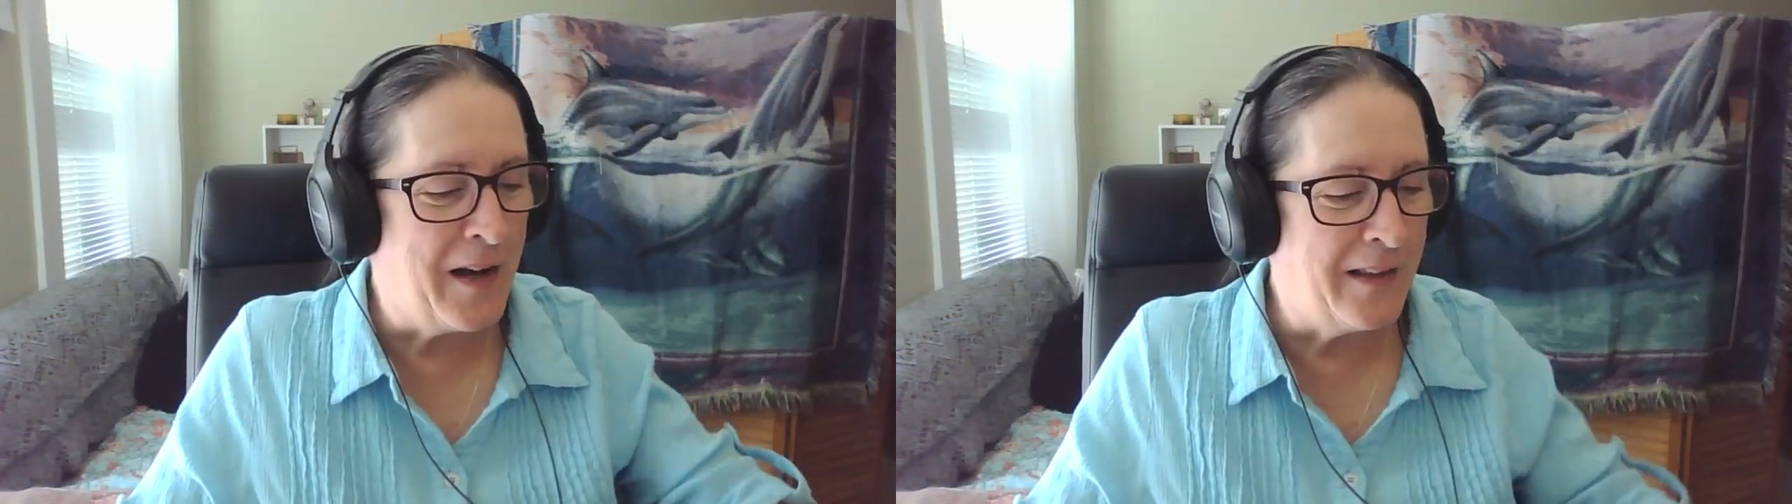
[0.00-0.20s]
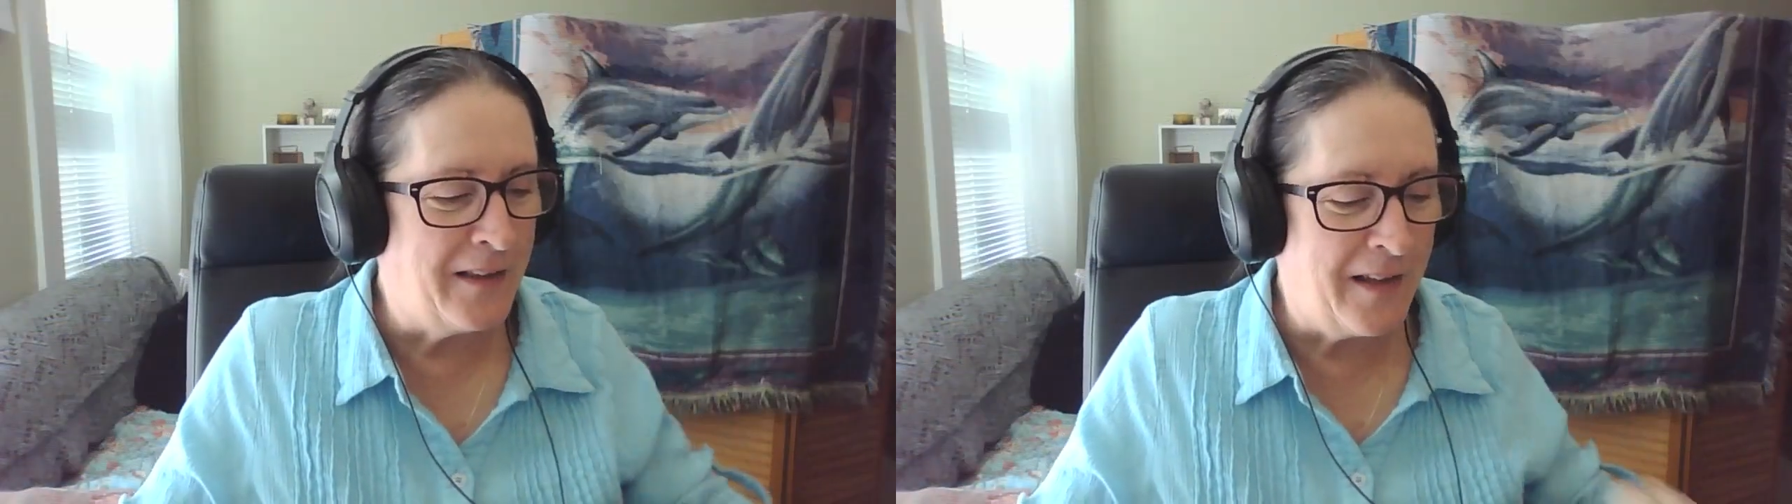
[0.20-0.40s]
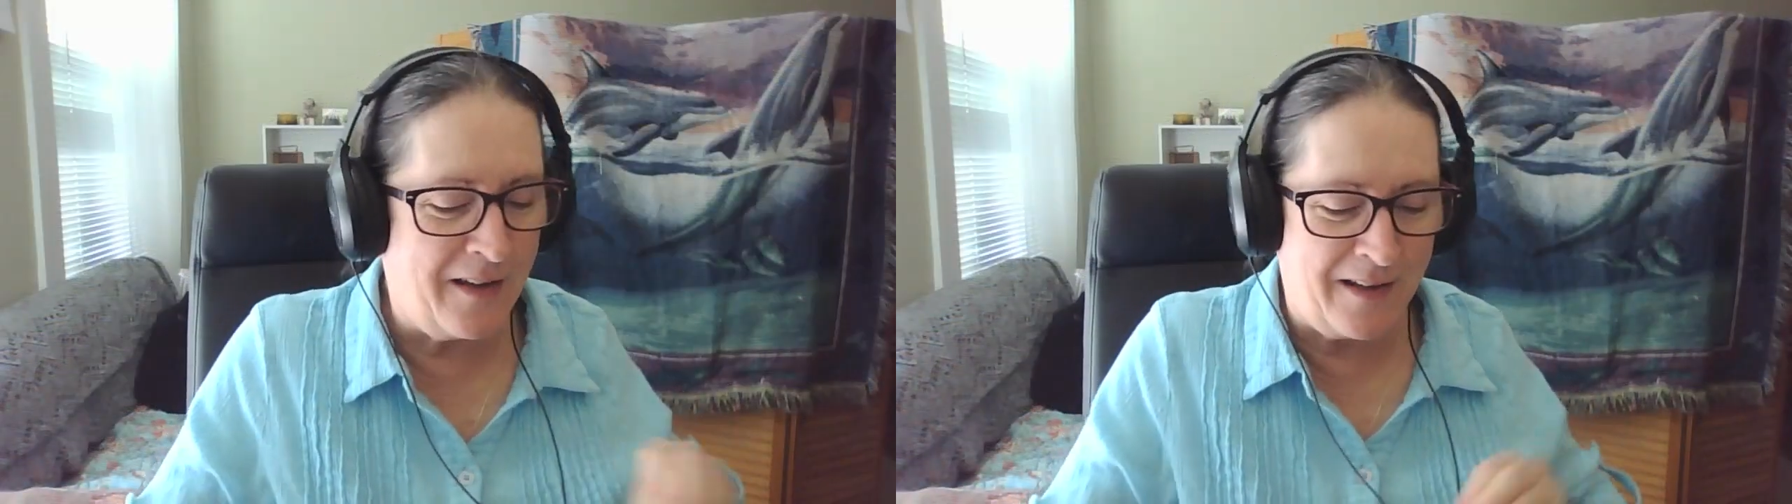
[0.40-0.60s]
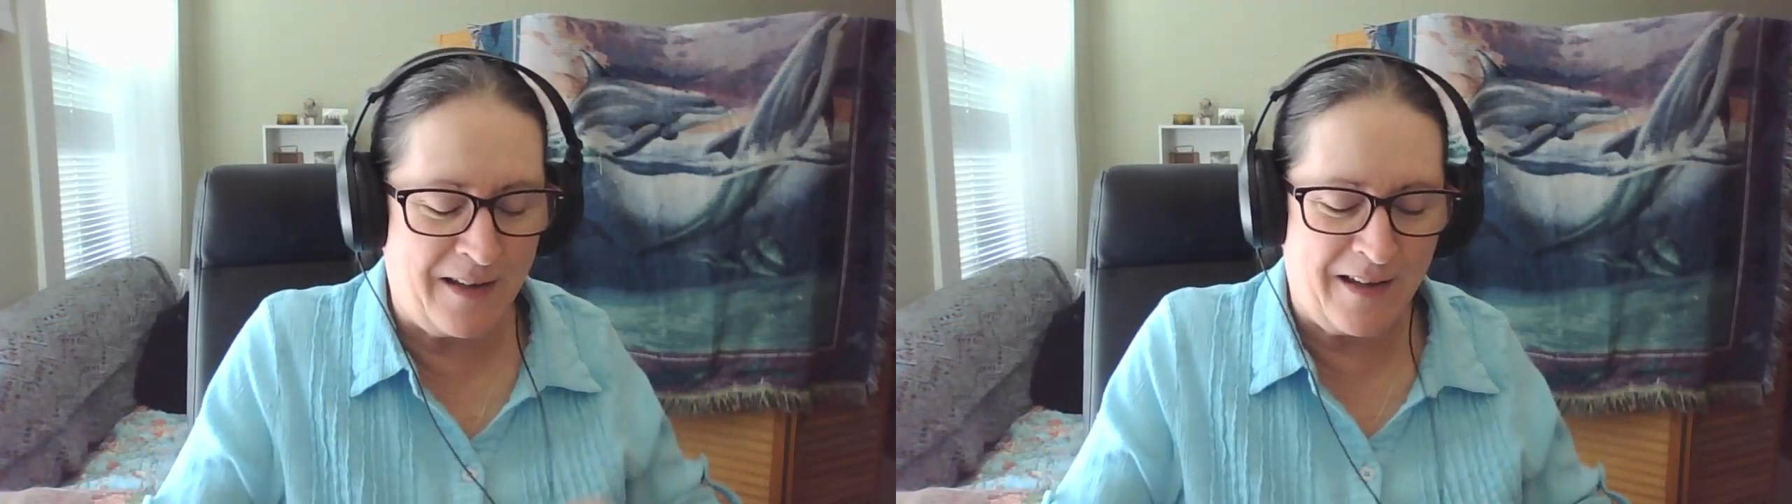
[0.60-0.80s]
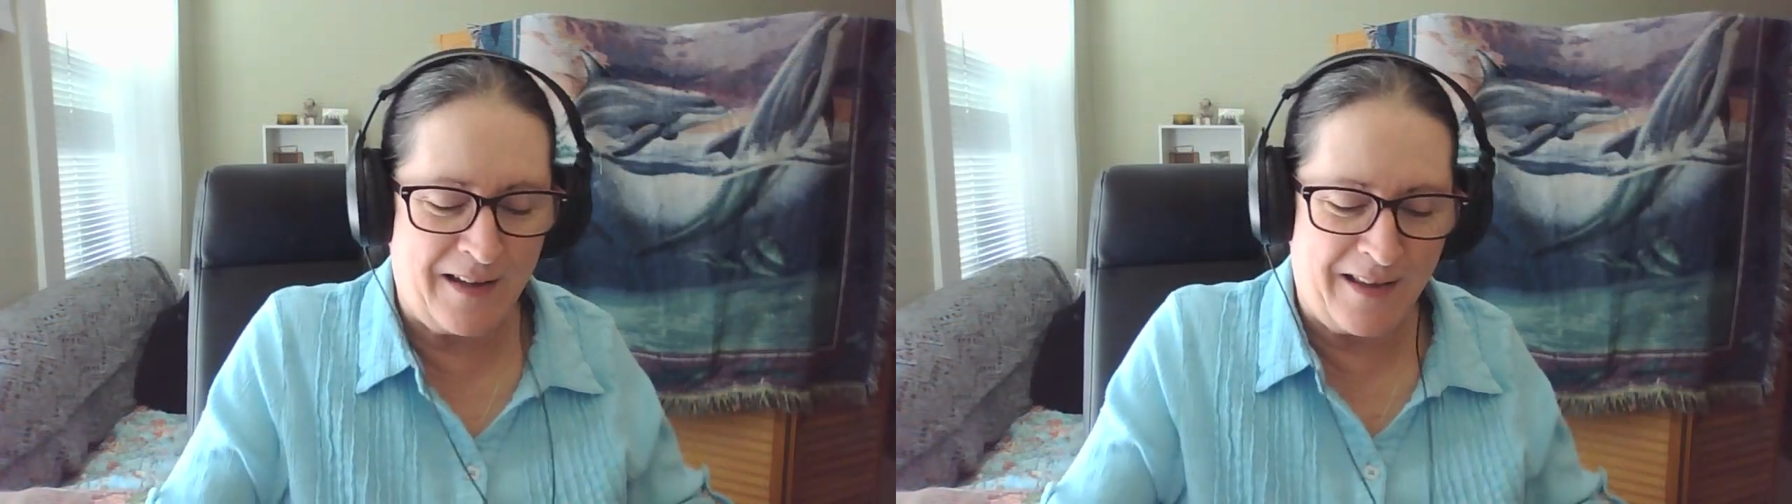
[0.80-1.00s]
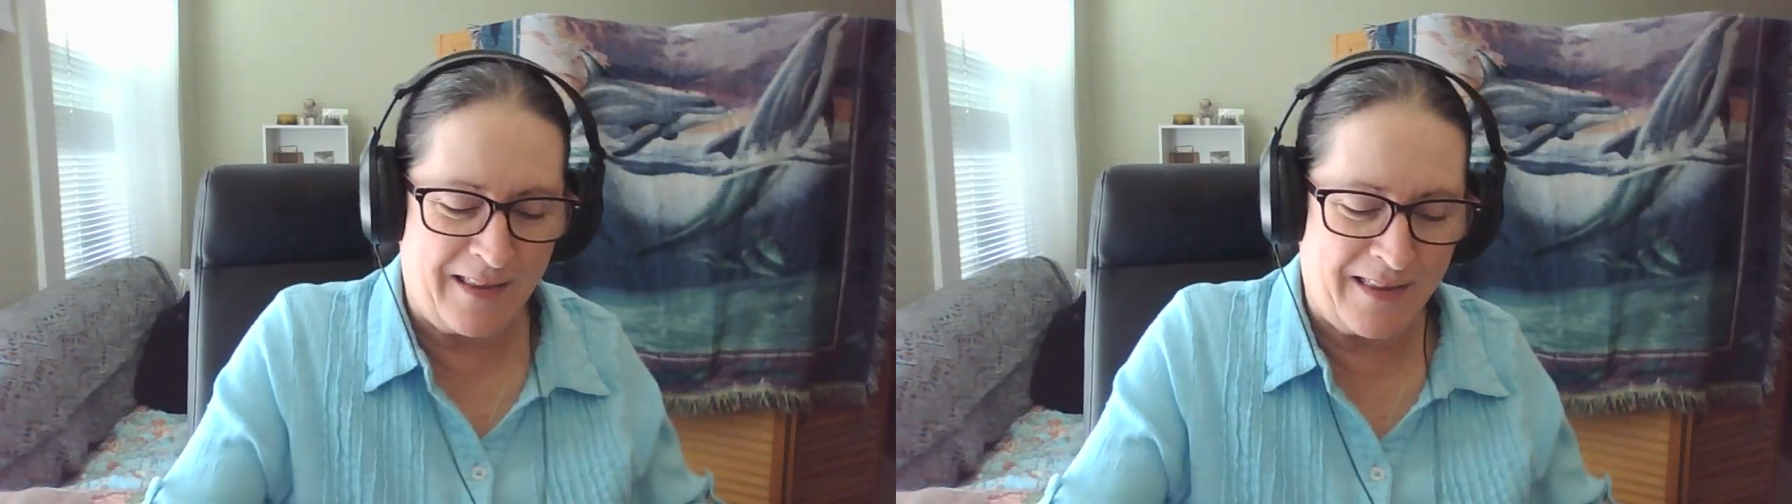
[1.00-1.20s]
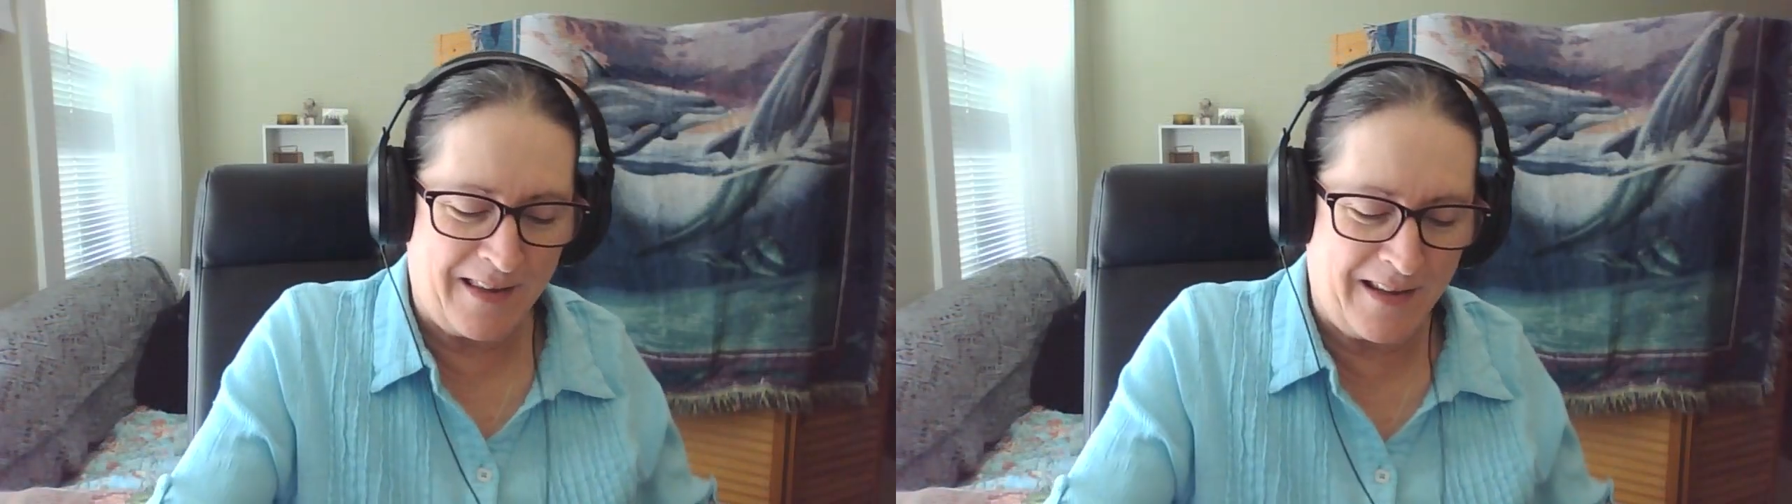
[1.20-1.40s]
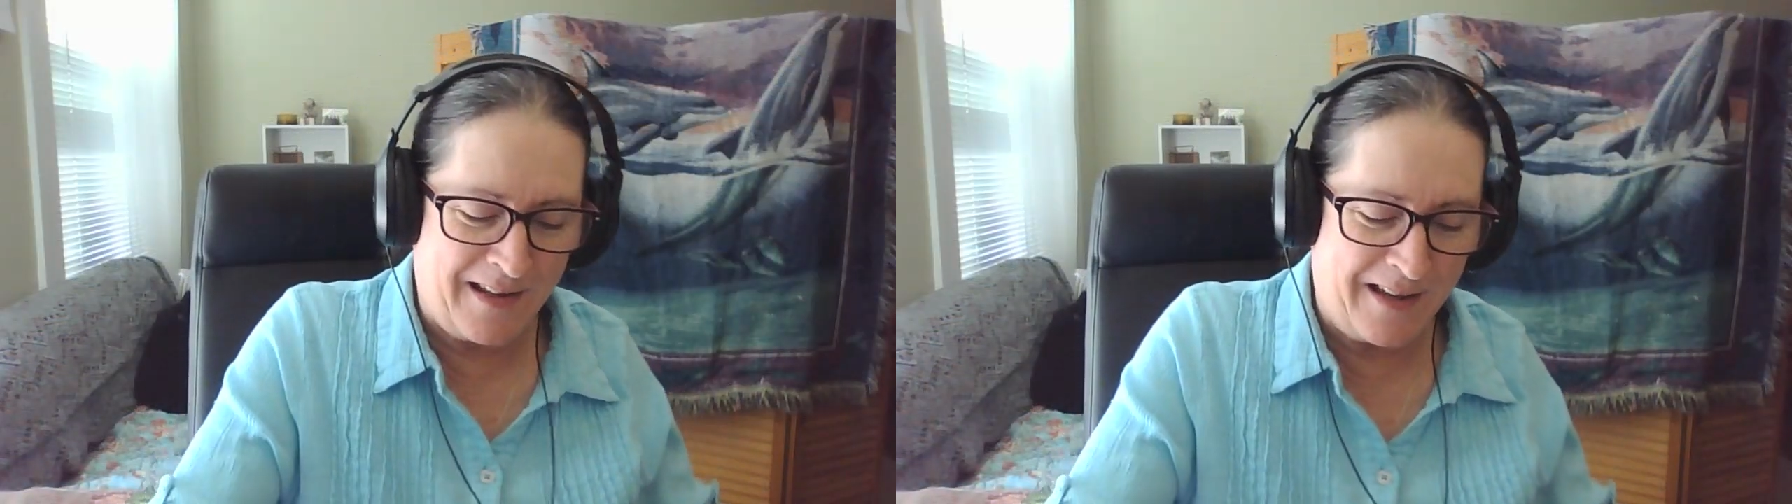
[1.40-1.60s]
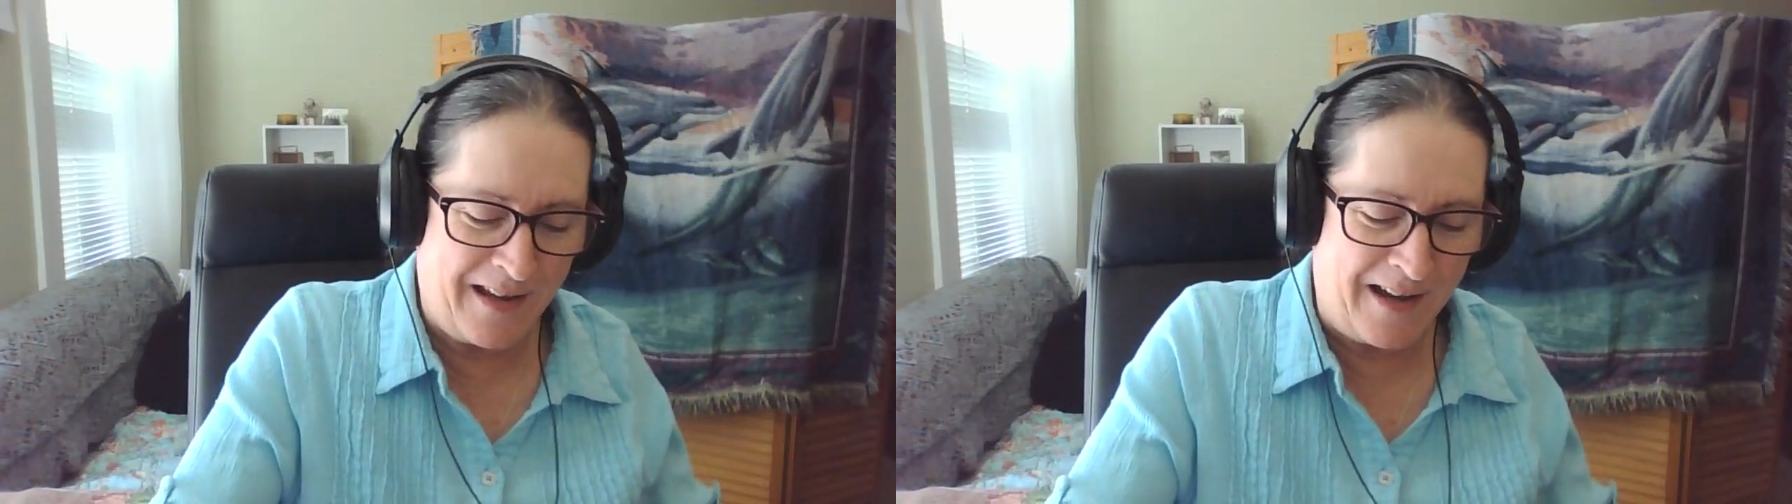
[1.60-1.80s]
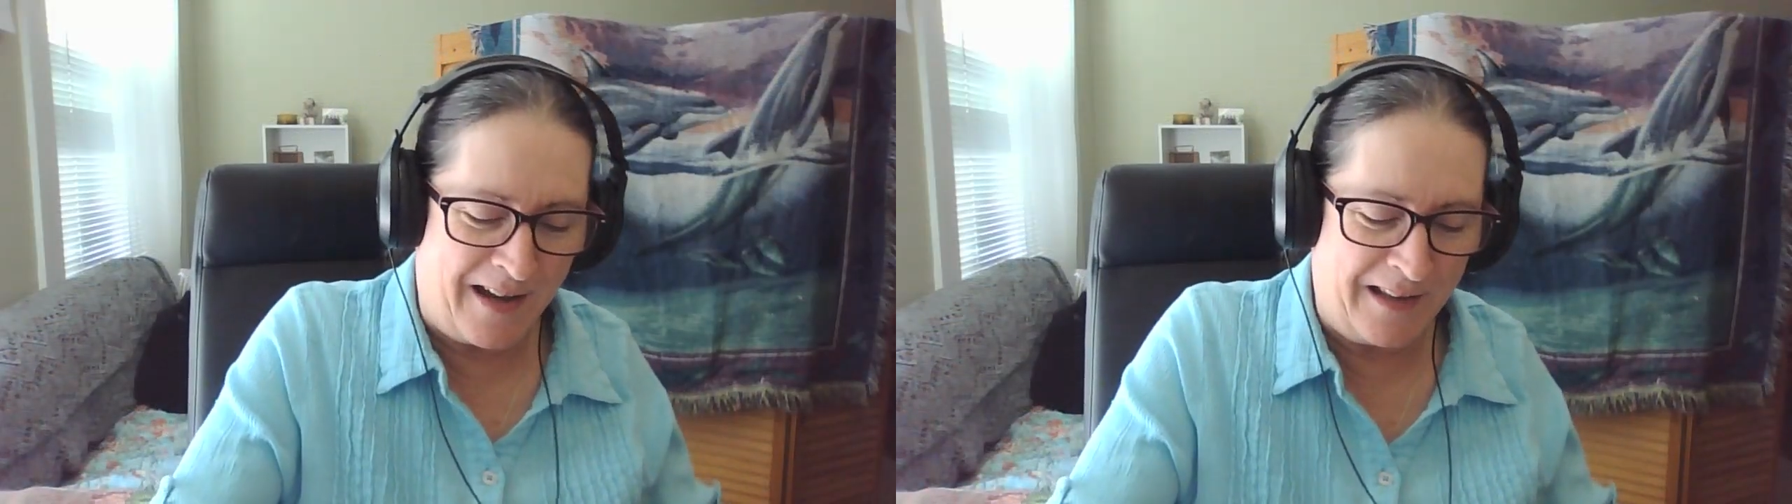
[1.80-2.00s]

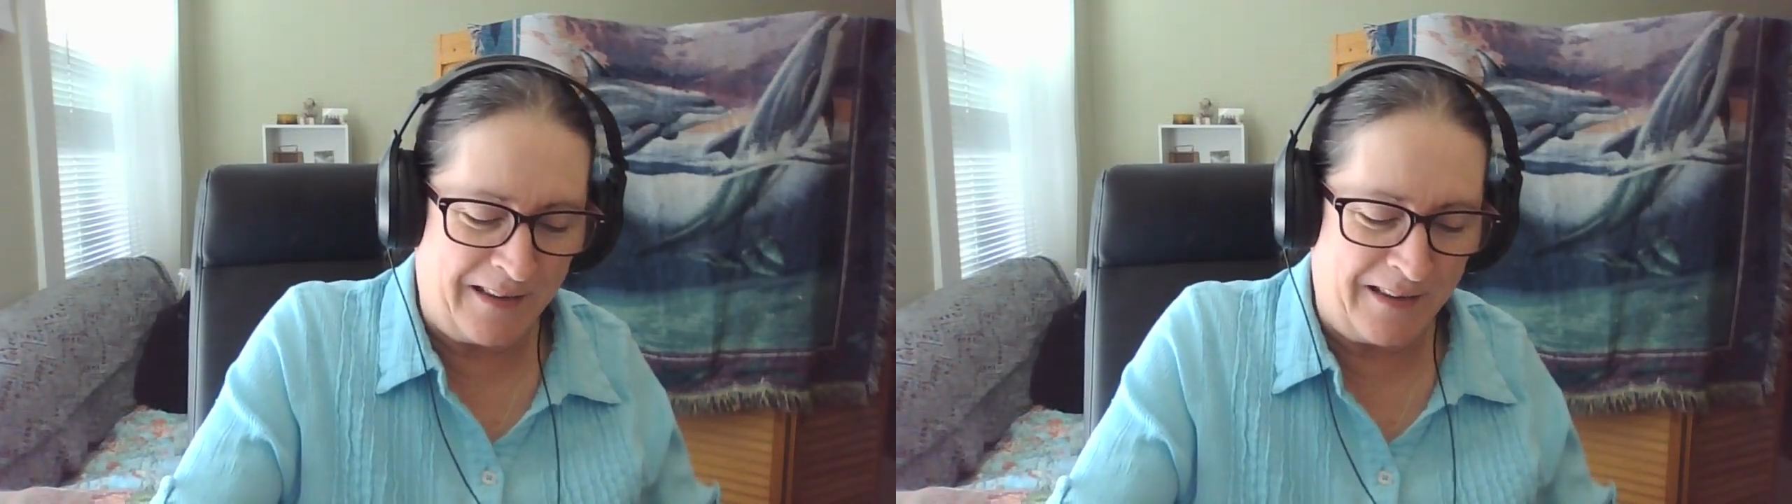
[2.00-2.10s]
I